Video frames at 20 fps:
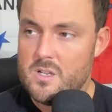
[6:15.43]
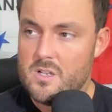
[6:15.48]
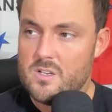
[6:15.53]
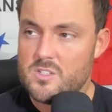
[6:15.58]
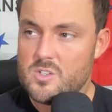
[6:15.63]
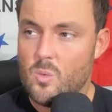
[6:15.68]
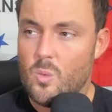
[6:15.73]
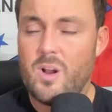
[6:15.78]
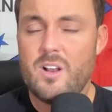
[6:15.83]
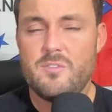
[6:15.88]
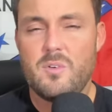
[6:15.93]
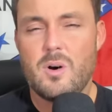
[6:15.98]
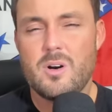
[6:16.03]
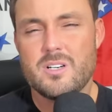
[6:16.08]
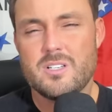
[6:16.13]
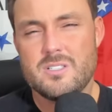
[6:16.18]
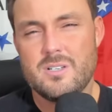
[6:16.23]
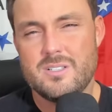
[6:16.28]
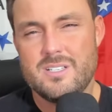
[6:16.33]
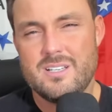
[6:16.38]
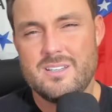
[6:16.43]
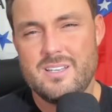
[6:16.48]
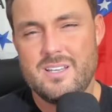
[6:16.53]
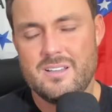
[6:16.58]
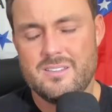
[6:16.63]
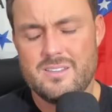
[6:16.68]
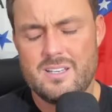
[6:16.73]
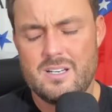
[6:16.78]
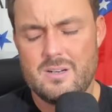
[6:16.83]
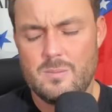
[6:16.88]
So what if Arkansas did the
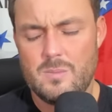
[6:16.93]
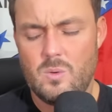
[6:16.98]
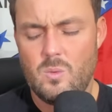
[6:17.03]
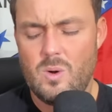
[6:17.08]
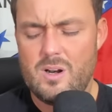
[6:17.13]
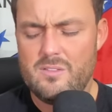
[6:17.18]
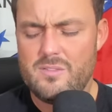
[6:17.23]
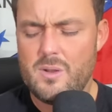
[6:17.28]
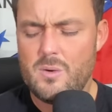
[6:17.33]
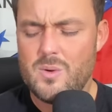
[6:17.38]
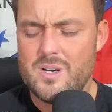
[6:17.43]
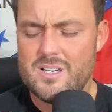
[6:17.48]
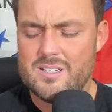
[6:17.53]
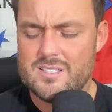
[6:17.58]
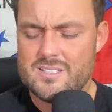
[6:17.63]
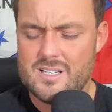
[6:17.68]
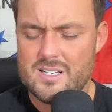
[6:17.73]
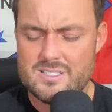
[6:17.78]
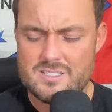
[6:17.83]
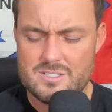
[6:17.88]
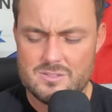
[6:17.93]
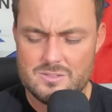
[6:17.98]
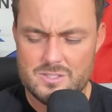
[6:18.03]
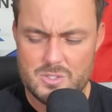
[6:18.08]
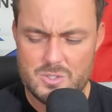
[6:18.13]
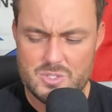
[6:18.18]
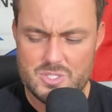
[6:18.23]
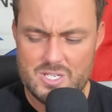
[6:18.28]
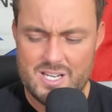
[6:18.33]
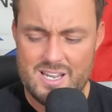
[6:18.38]
unthinkable? What if they went into
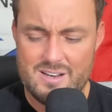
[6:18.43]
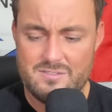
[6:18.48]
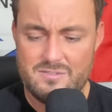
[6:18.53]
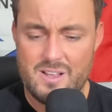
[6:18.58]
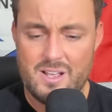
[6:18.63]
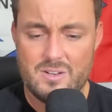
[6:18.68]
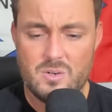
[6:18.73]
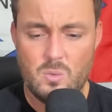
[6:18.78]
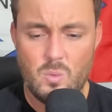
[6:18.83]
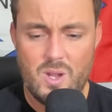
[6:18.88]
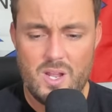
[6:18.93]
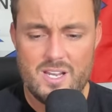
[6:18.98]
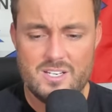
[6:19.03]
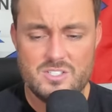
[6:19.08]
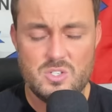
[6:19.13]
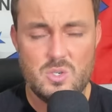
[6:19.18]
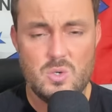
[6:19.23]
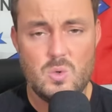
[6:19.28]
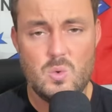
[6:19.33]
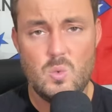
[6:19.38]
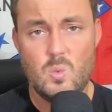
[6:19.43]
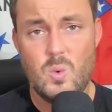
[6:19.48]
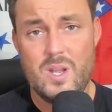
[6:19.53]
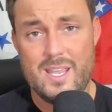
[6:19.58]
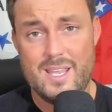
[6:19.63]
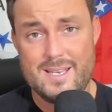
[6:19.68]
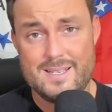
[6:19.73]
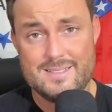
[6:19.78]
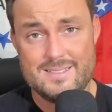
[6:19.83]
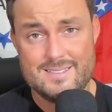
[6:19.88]
Tuscaloosa and found a way to
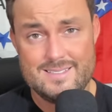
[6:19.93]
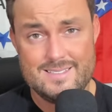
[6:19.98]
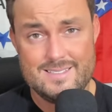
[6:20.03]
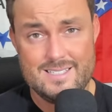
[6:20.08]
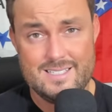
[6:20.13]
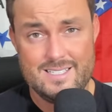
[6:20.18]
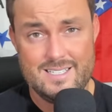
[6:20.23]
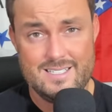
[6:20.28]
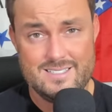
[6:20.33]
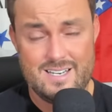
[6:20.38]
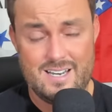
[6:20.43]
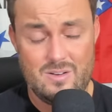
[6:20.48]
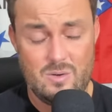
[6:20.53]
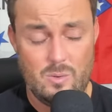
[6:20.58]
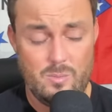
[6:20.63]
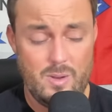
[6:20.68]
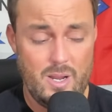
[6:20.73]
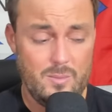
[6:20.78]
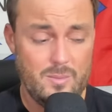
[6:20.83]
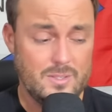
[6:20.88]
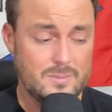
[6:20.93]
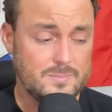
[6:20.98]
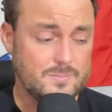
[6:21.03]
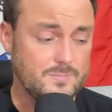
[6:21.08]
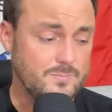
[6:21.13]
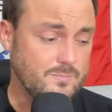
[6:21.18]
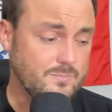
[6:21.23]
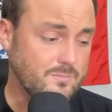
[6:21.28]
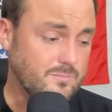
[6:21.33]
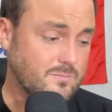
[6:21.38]
win against Alabama?
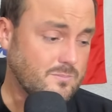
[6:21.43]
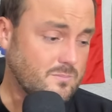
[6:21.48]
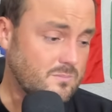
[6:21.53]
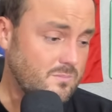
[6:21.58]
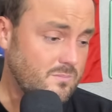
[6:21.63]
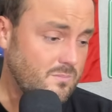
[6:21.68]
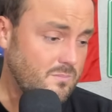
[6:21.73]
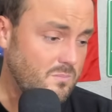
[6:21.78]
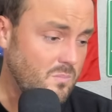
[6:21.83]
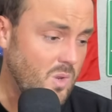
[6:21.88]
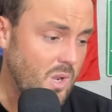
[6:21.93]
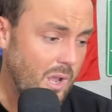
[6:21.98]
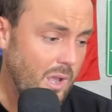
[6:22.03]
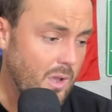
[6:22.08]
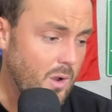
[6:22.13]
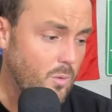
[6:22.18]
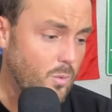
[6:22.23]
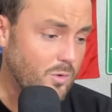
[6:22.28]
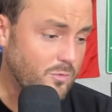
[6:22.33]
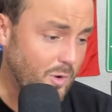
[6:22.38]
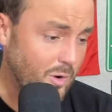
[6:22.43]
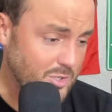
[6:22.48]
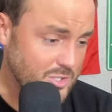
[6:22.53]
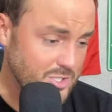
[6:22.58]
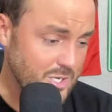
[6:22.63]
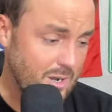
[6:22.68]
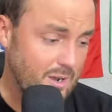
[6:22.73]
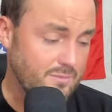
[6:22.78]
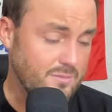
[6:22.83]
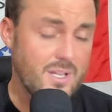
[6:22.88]
Well,
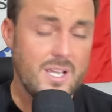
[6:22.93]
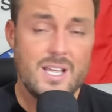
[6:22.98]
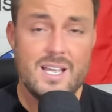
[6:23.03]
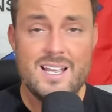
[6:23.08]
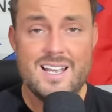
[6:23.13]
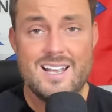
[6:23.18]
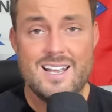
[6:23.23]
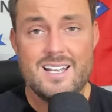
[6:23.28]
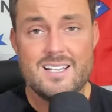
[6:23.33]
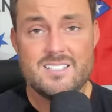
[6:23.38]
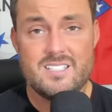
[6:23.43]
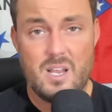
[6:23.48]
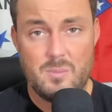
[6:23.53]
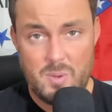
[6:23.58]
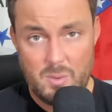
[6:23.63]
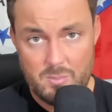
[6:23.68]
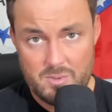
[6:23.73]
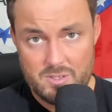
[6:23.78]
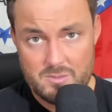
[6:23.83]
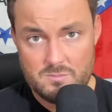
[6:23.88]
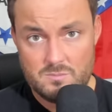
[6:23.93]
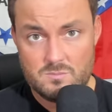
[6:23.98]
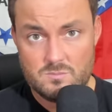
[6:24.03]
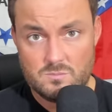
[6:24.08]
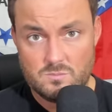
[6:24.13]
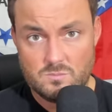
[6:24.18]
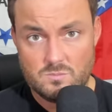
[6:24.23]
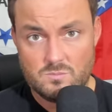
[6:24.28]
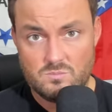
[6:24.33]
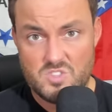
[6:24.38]
first off, Sam Pittman
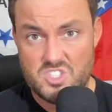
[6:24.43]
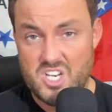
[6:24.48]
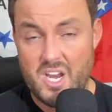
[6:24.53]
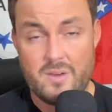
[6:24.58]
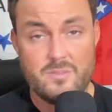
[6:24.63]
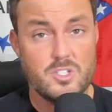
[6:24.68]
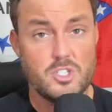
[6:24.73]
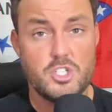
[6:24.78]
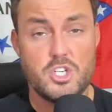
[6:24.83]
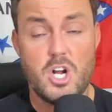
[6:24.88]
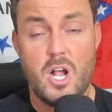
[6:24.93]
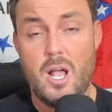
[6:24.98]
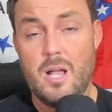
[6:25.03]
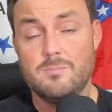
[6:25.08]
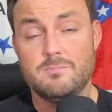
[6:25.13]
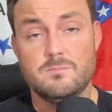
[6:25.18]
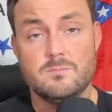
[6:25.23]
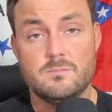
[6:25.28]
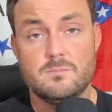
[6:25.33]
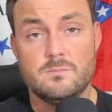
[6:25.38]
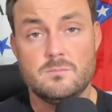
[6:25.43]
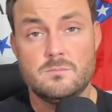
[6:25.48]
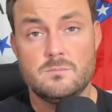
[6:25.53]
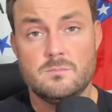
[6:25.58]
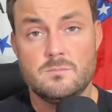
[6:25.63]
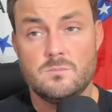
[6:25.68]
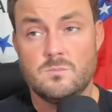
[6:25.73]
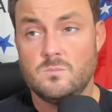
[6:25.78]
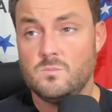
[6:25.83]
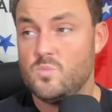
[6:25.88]
saves his job,
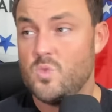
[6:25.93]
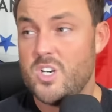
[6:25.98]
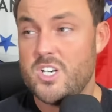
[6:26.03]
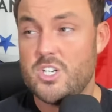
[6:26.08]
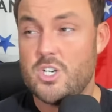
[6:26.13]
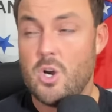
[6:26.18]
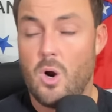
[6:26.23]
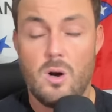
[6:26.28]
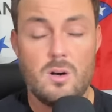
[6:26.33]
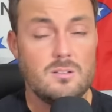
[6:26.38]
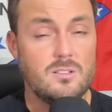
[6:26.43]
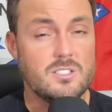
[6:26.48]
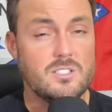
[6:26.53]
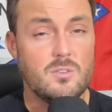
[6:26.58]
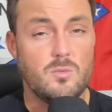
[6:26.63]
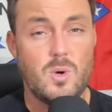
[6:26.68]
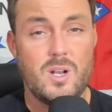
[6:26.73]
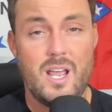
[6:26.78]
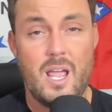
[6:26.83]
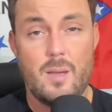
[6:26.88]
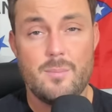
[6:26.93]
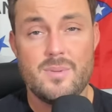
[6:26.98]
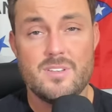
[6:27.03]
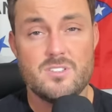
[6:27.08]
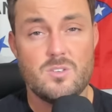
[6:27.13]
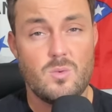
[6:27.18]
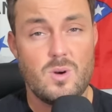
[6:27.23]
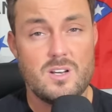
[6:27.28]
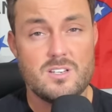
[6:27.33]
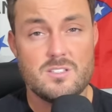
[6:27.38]
regardless of what happens
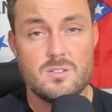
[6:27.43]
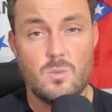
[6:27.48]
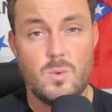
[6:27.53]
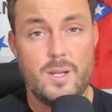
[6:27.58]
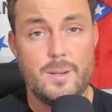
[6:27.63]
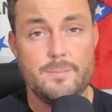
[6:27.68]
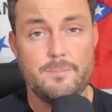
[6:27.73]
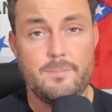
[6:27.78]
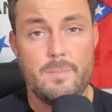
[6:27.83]
the rest of the way.